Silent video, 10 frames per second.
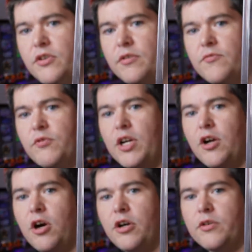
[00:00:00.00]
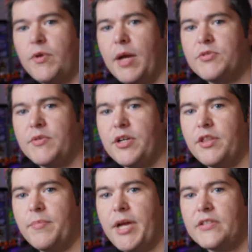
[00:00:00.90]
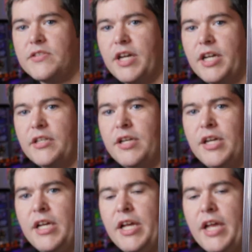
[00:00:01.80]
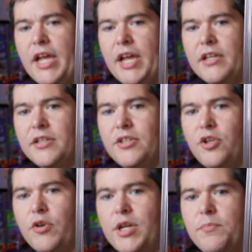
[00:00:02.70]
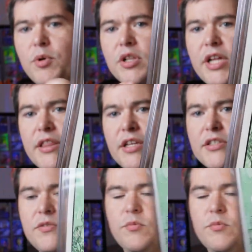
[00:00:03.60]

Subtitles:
the front art wraps around to the back side. And, in a book like this,